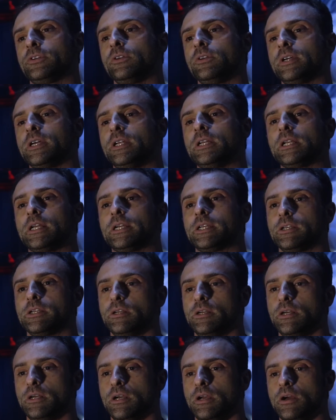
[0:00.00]
to look at it like
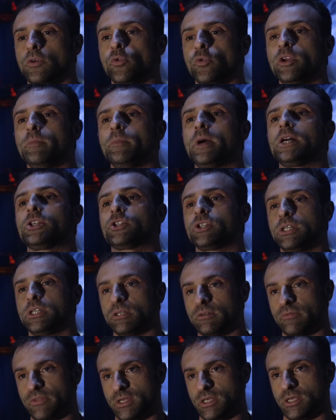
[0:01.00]
a
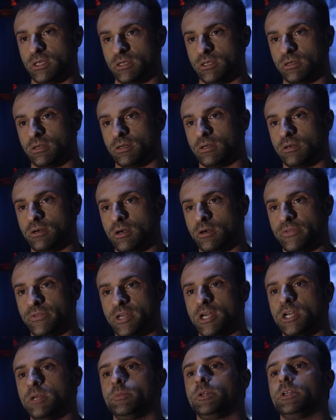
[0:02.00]
reimagining of
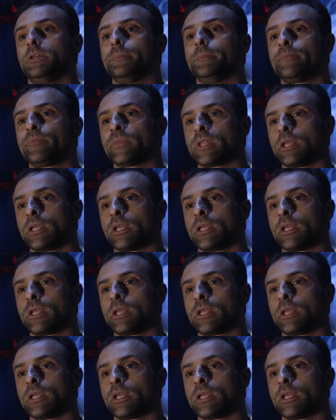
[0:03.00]
the IP.